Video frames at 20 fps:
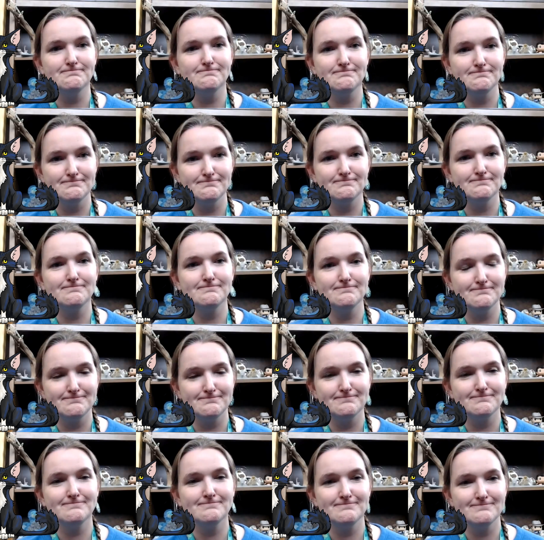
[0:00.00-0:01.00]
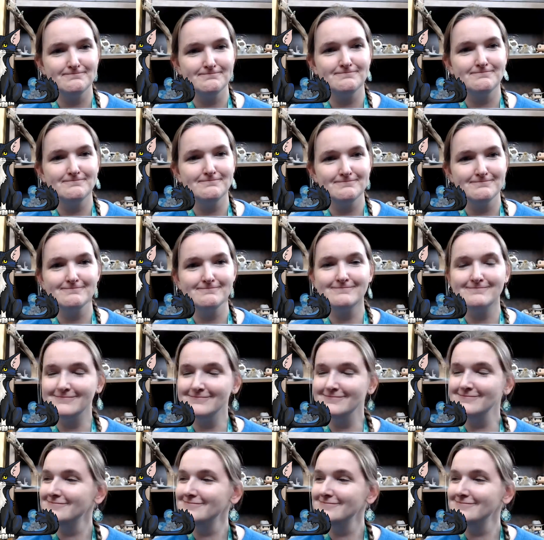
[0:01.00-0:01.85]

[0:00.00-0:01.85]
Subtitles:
[no speech]